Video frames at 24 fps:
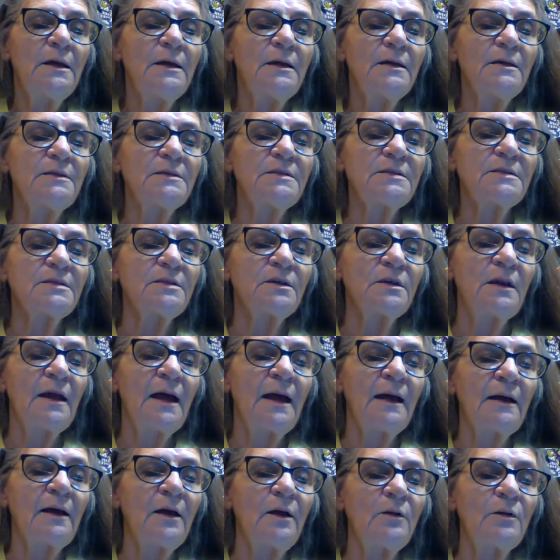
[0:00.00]
And still
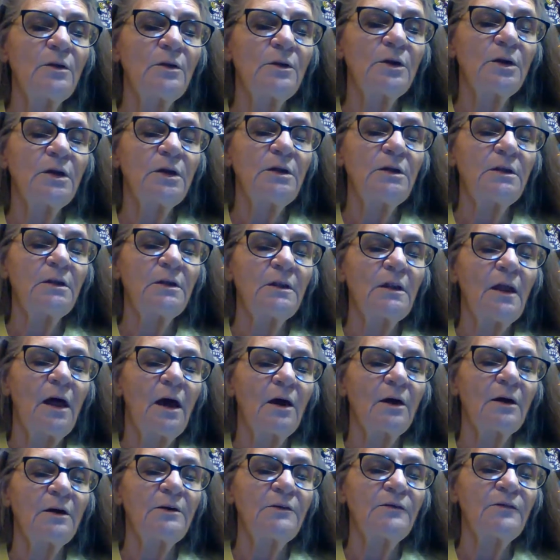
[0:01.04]
I go looking and
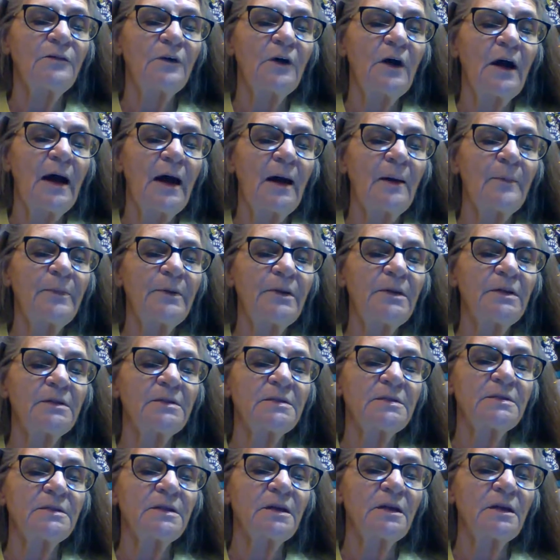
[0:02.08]
longing for happiness,